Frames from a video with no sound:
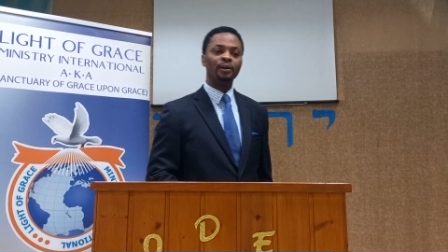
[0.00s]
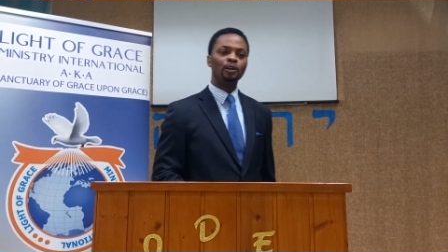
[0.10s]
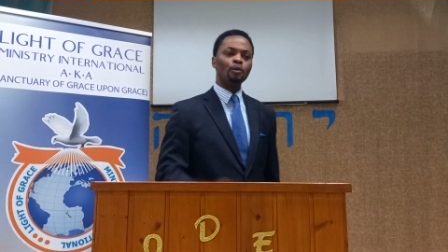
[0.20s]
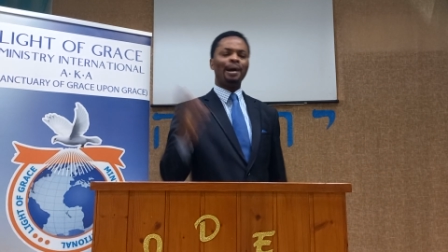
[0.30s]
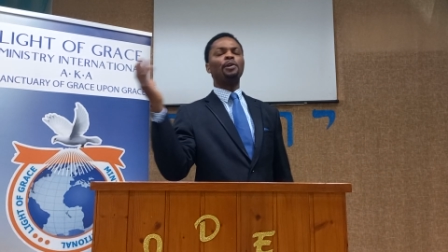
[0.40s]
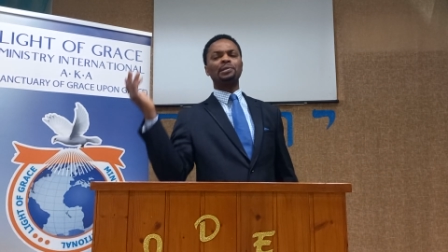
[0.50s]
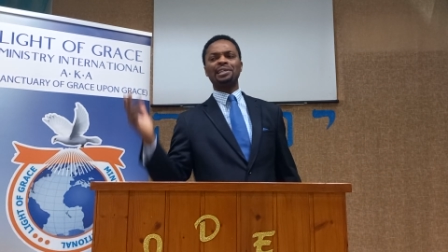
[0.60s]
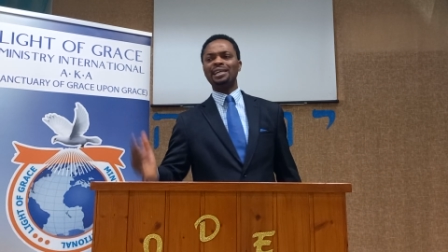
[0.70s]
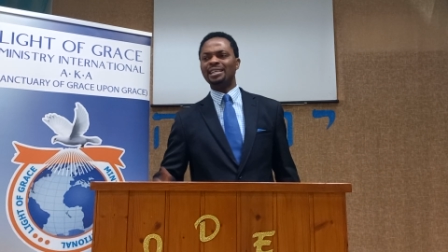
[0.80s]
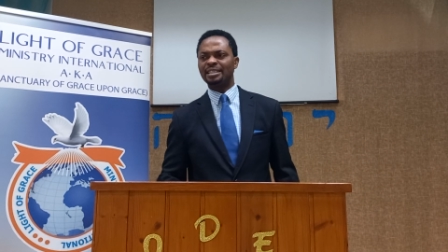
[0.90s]
You might not
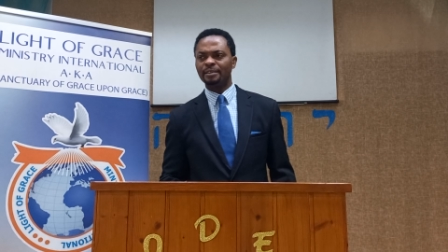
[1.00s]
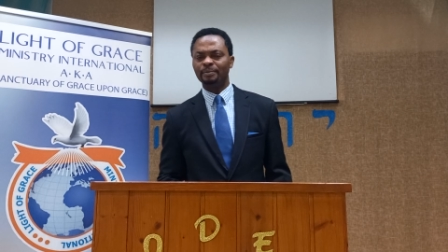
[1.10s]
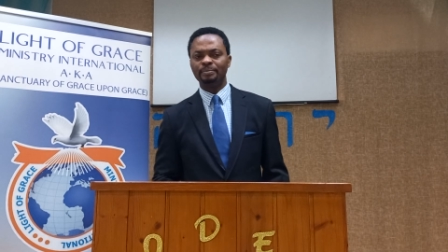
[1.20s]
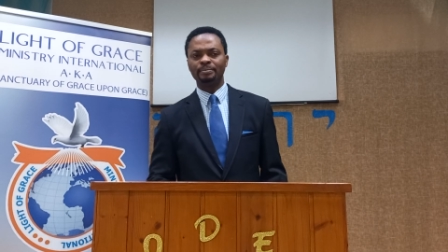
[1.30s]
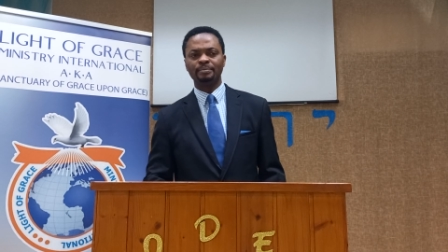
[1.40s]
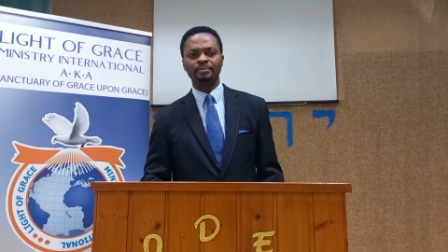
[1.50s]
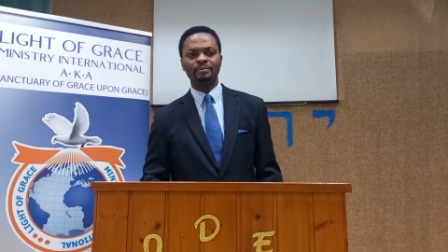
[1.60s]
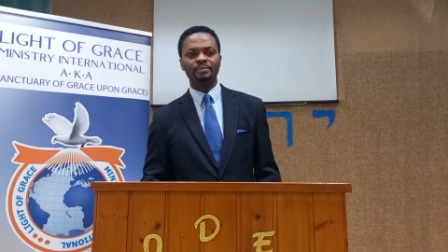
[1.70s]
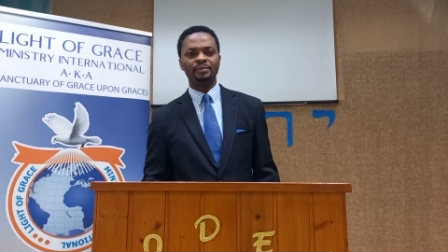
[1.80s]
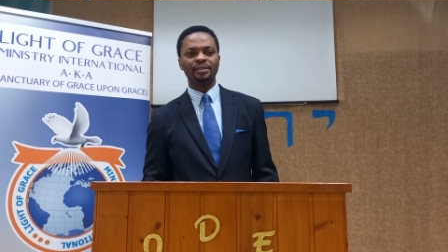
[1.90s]
see it.
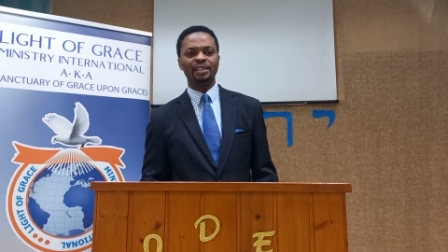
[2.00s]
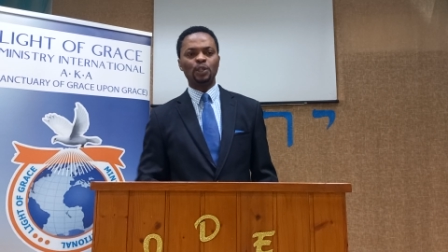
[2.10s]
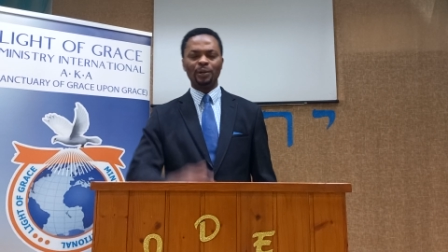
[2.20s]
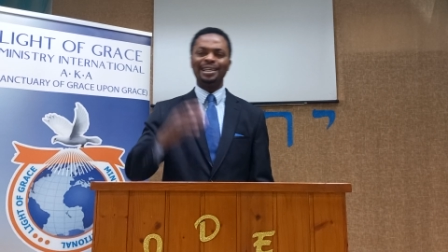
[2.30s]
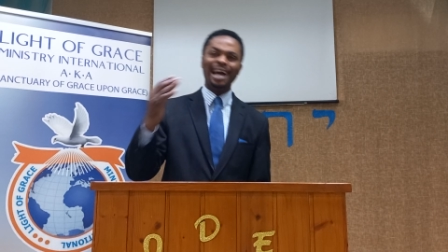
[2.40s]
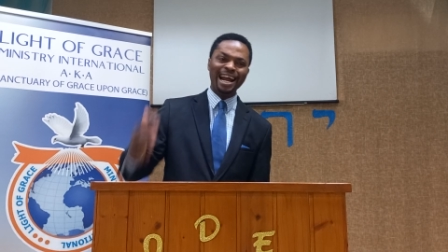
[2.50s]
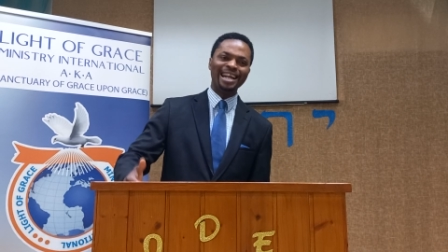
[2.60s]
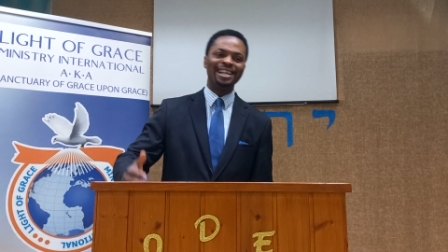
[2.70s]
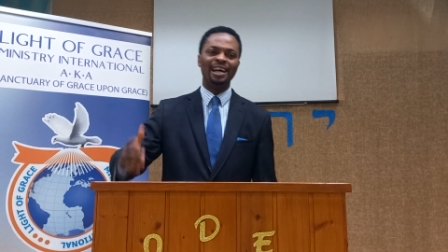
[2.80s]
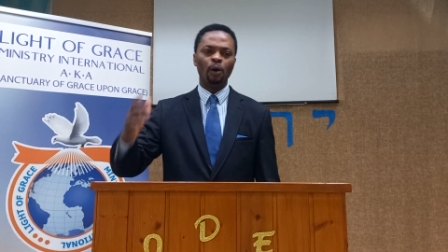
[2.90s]
So
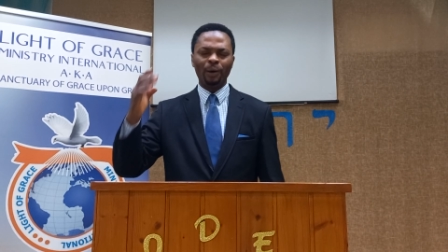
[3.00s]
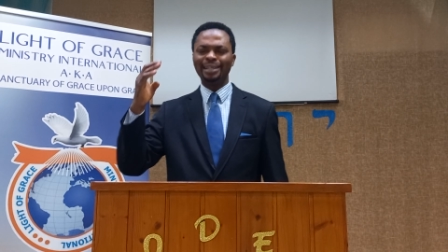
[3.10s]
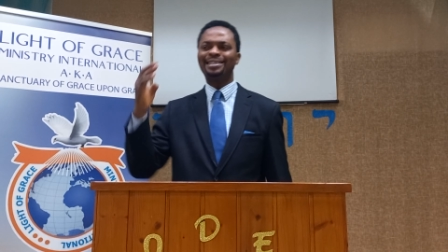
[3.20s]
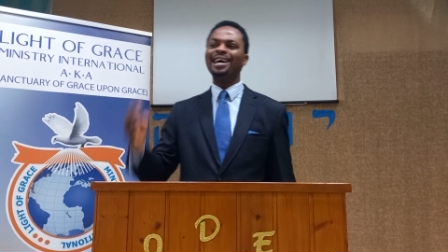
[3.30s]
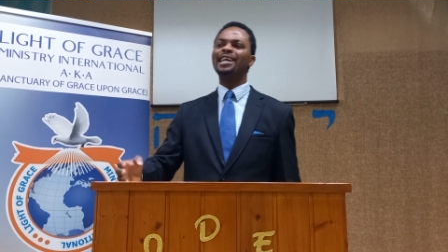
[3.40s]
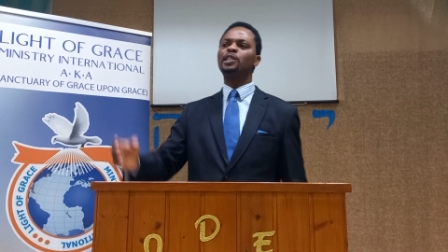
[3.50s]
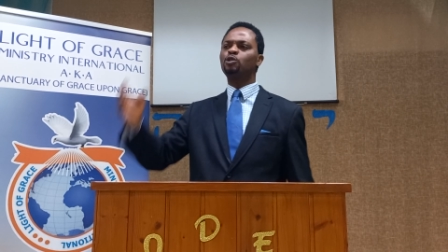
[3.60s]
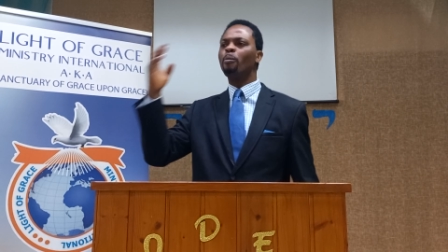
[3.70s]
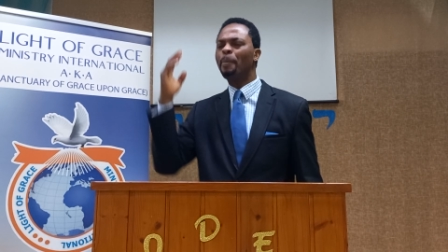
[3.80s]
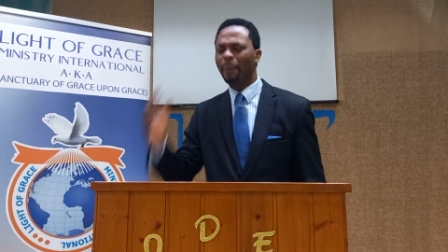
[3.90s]
learn what it takes
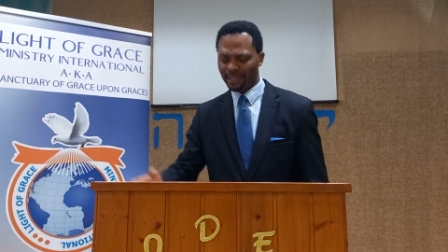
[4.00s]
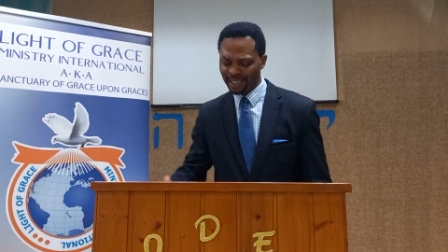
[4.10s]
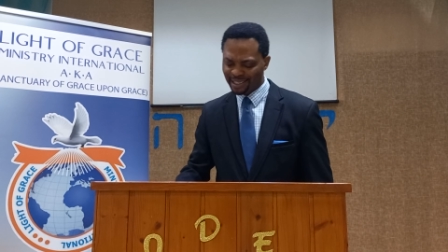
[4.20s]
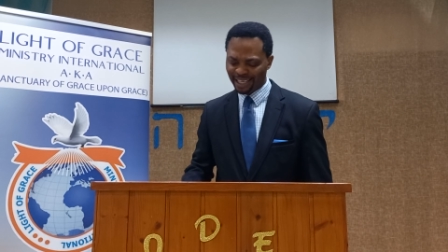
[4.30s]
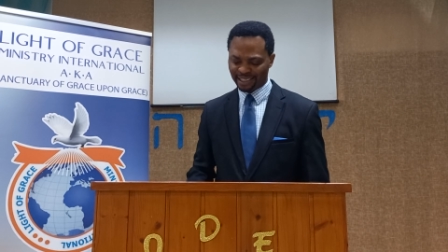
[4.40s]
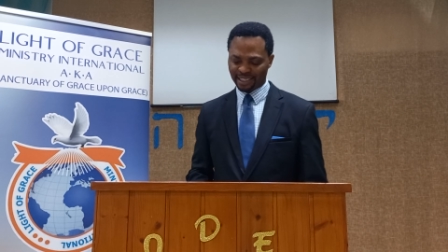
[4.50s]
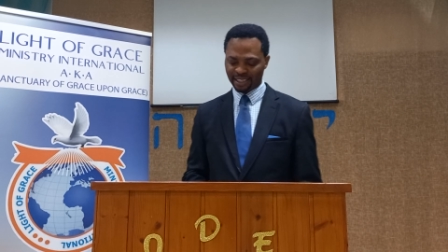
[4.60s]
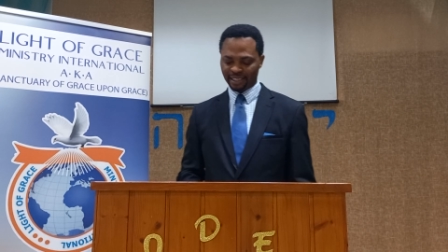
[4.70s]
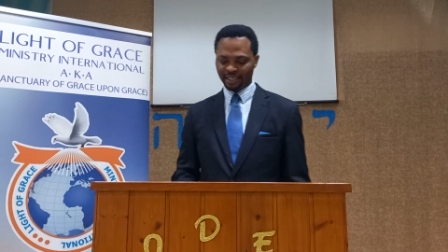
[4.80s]
to be persistent